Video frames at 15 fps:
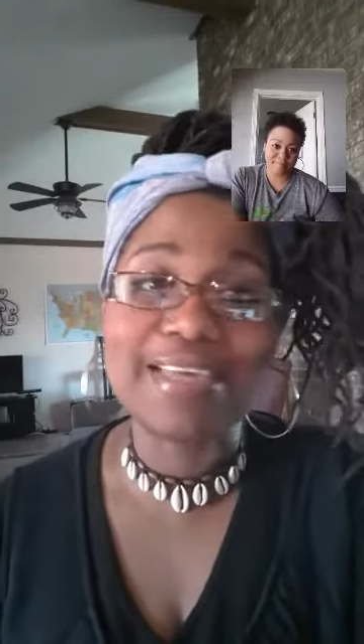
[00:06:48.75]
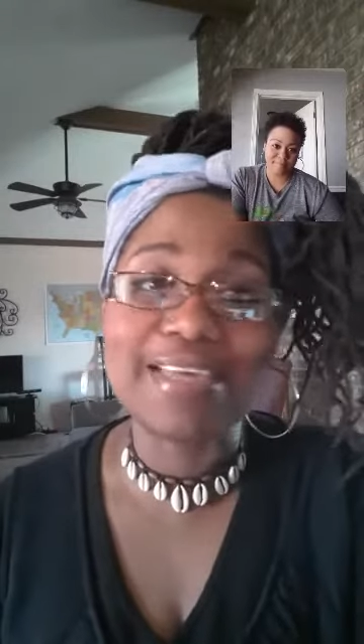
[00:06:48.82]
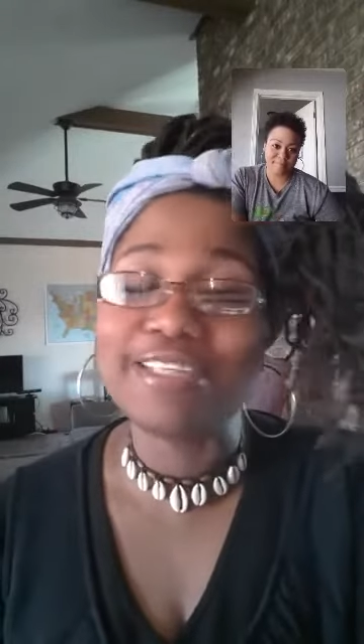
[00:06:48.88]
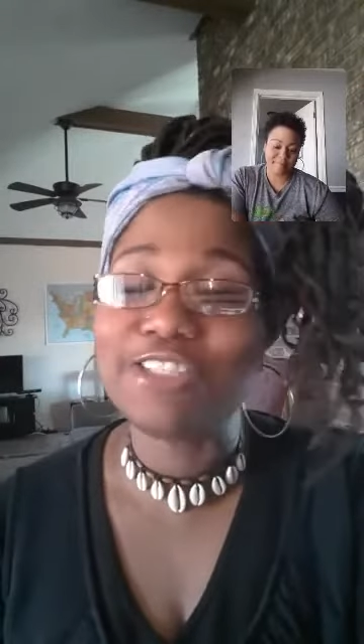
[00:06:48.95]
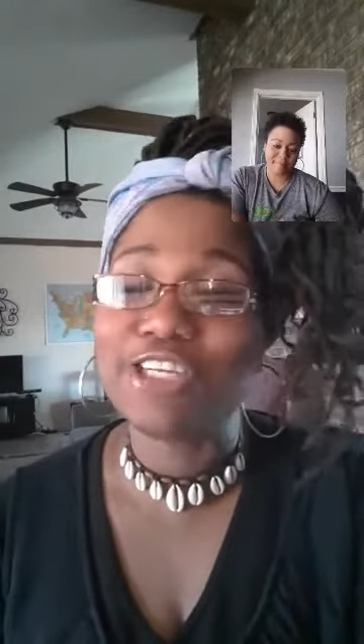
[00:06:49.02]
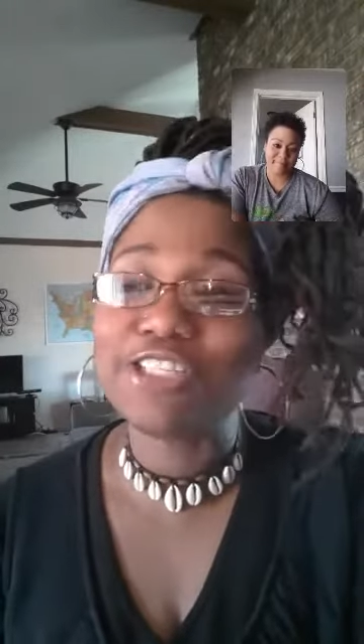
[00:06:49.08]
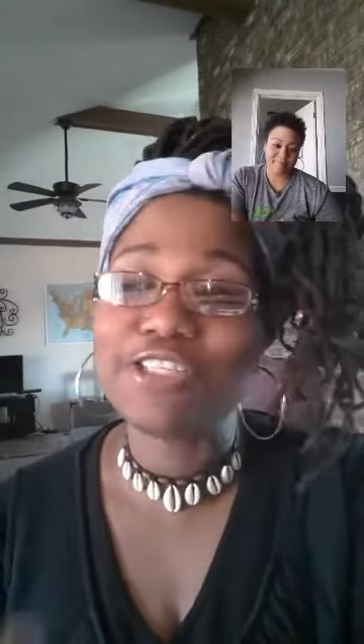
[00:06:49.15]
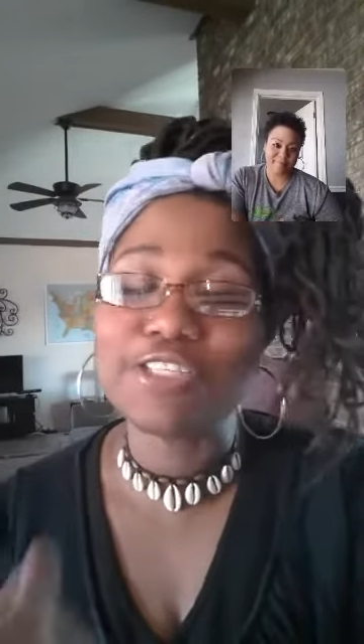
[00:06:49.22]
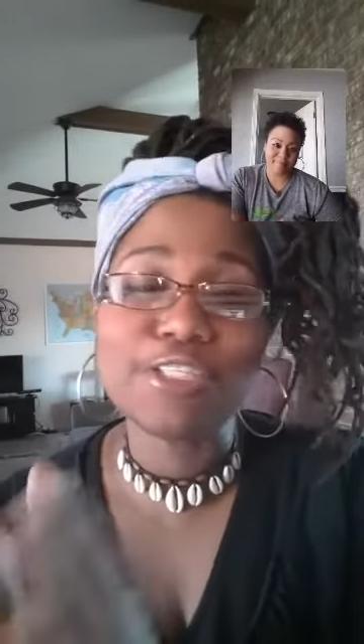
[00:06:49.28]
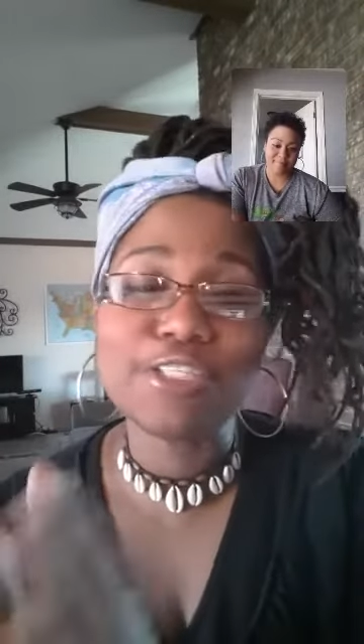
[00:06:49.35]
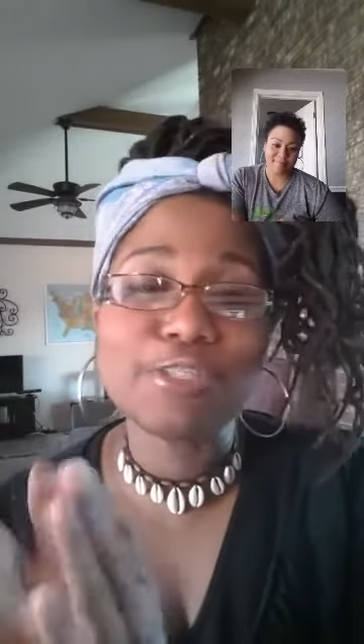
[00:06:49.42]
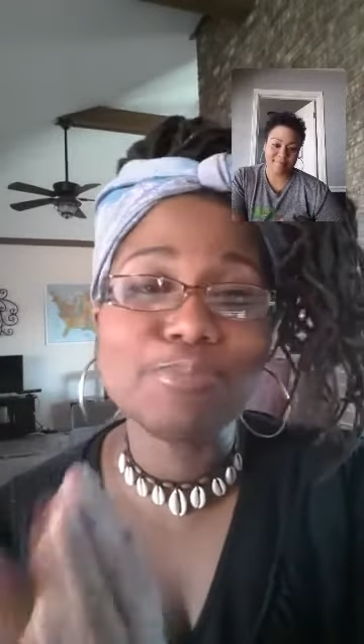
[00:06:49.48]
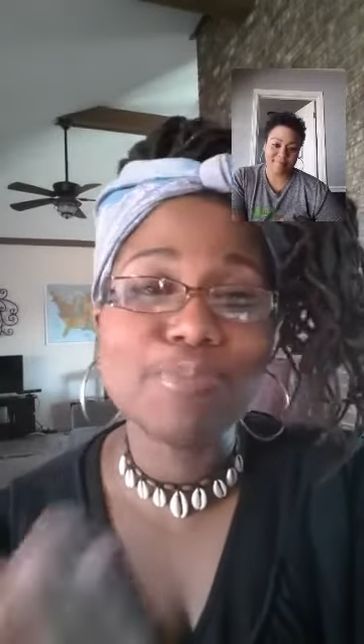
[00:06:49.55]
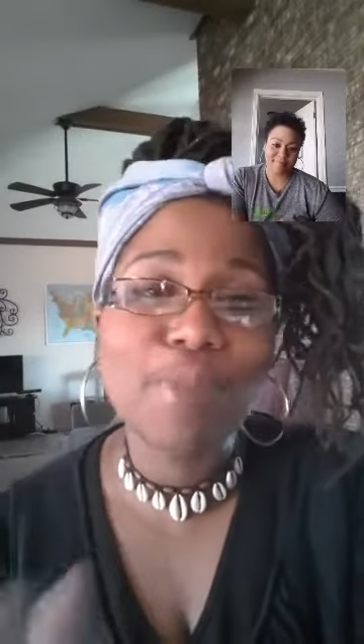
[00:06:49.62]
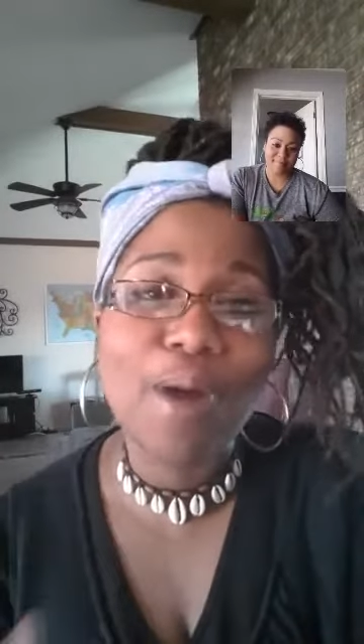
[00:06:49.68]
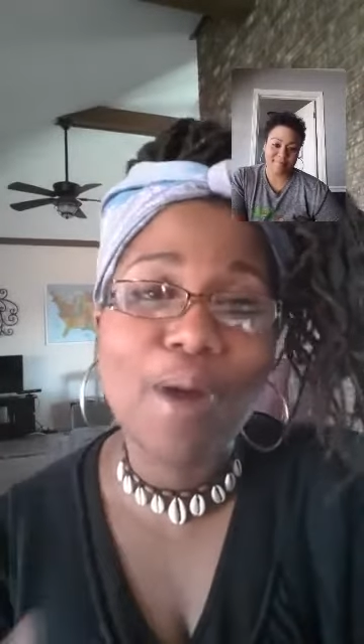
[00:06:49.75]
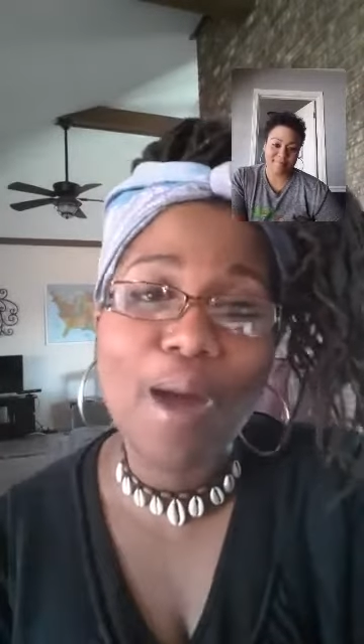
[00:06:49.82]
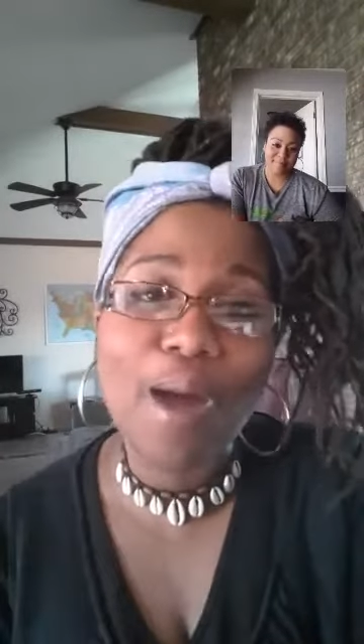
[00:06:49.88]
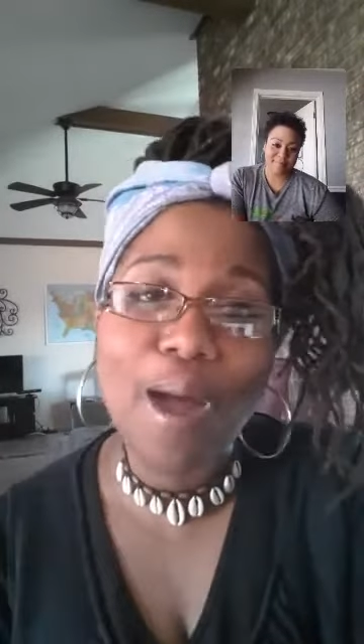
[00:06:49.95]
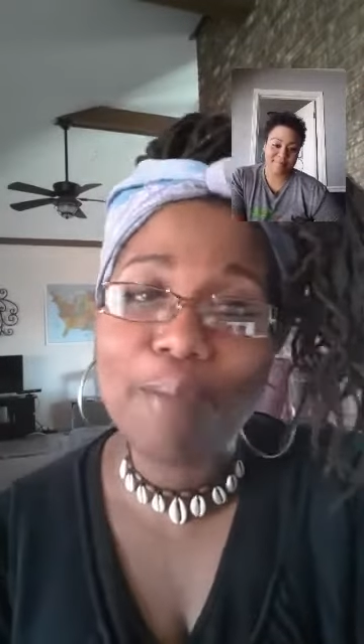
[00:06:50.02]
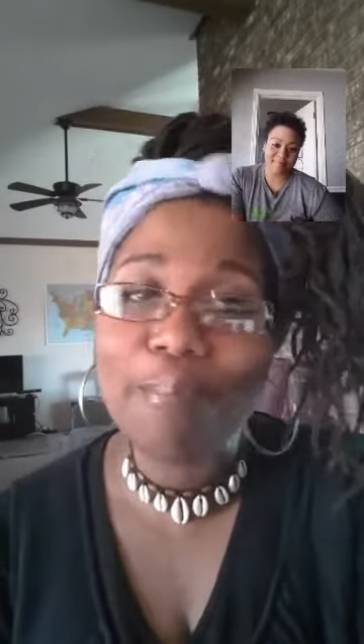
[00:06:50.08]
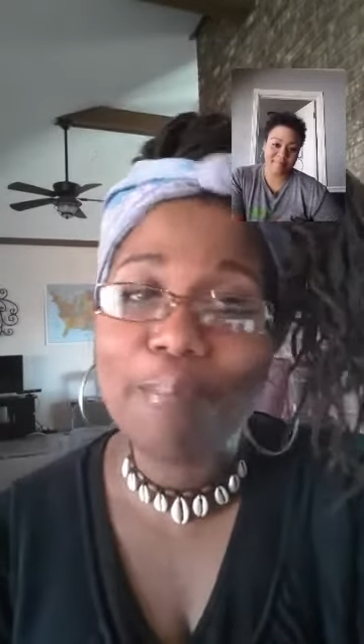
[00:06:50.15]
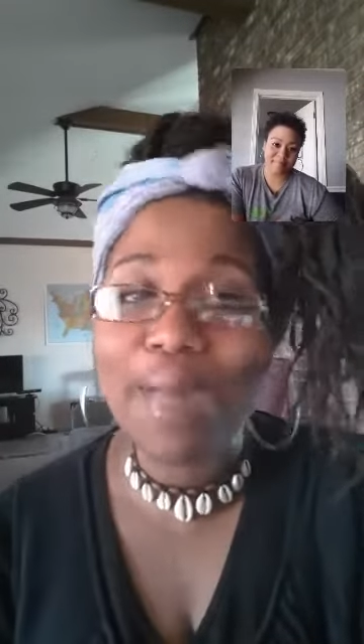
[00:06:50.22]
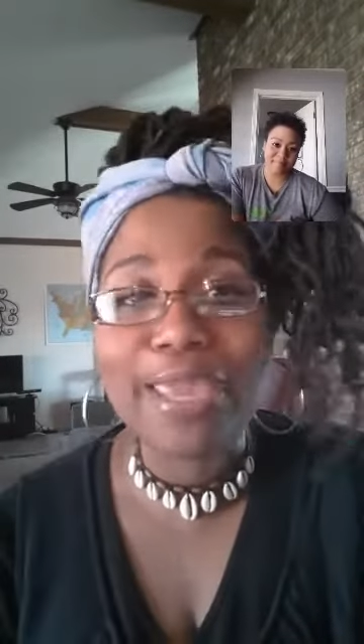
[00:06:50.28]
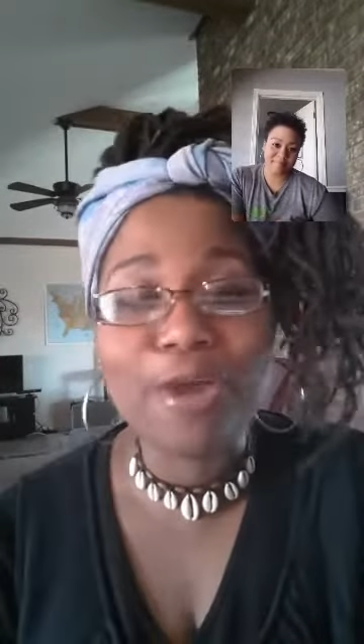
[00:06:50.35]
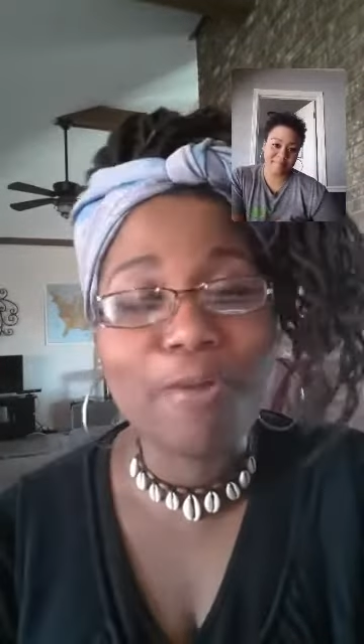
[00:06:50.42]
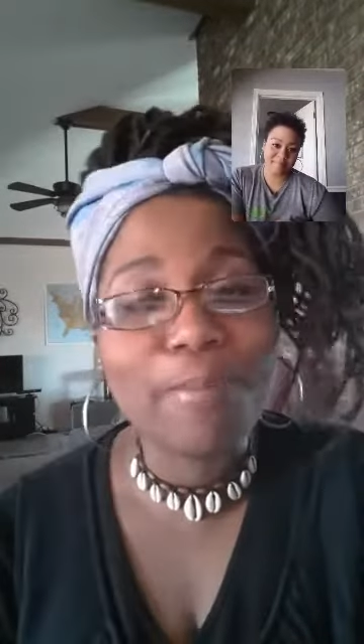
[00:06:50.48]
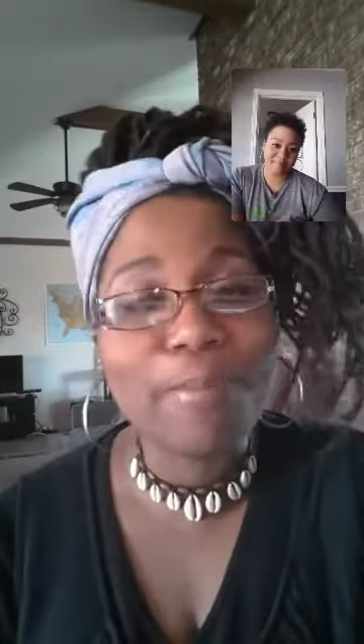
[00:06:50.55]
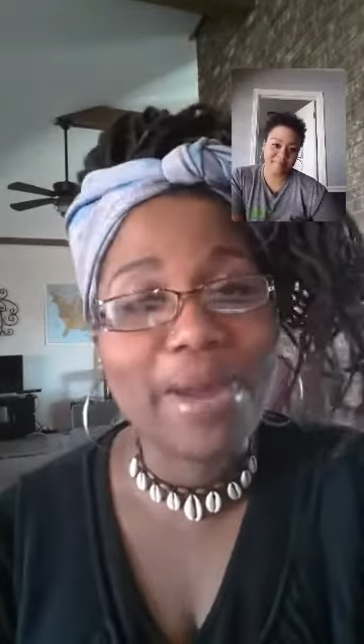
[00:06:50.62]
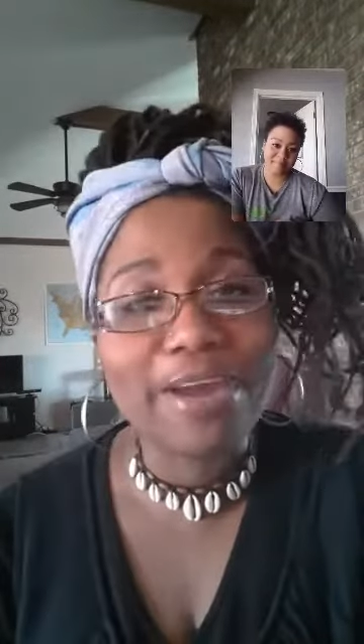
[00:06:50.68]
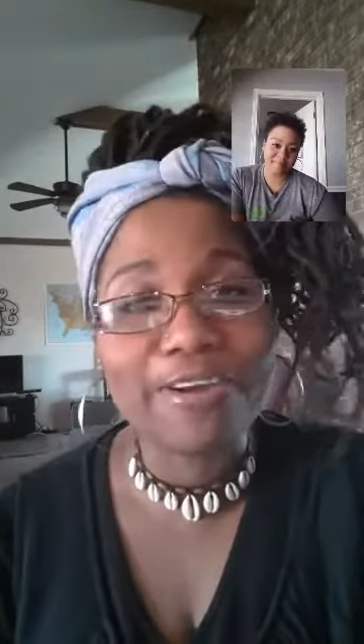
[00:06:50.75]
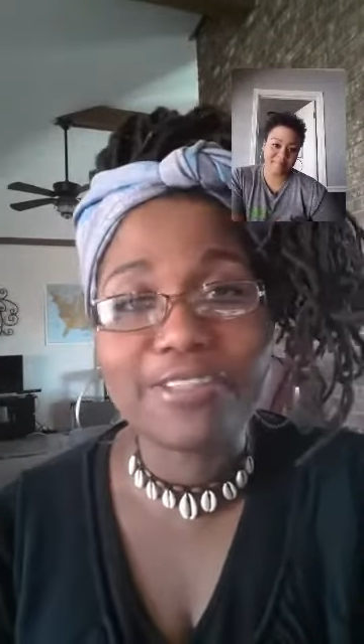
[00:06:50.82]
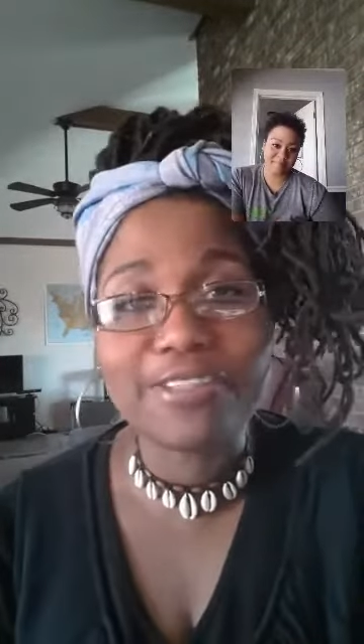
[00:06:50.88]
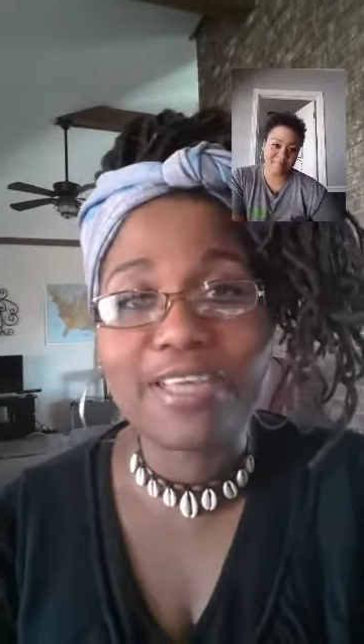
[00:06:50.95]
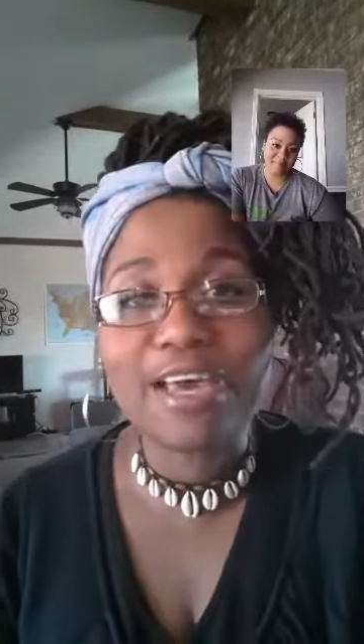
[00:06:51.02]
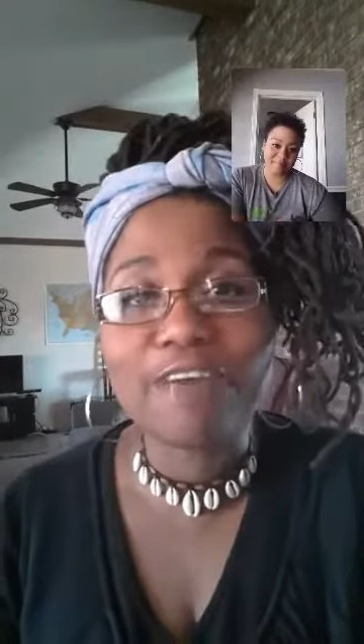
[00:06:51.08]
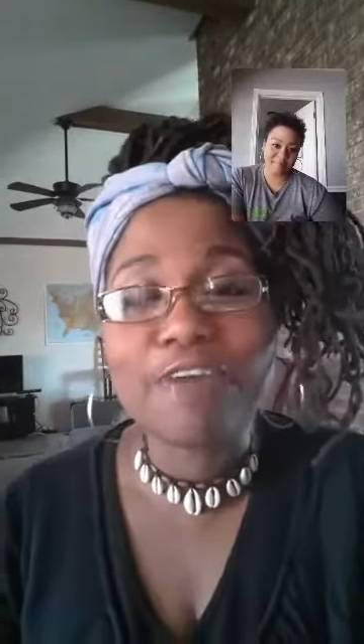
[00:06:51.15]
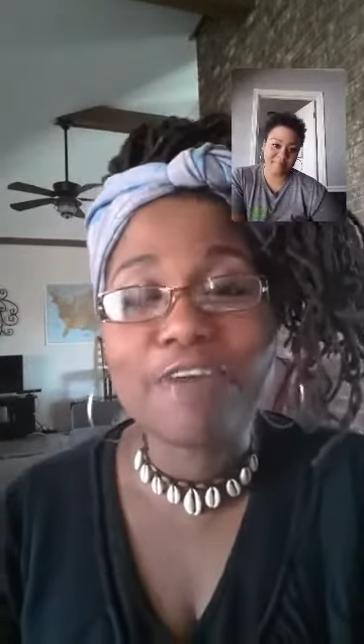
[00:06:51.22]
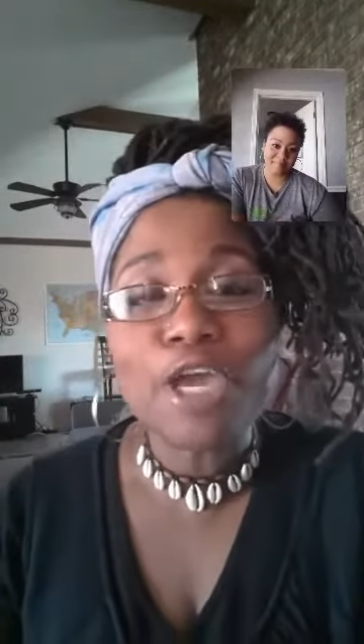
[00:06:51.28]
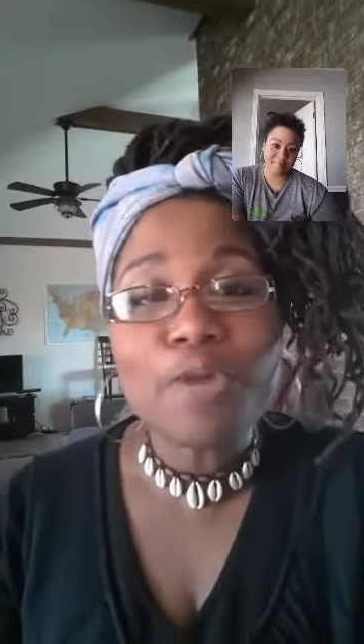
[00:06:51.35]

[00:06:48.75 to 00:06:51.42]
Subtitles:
just a small bio about yourself.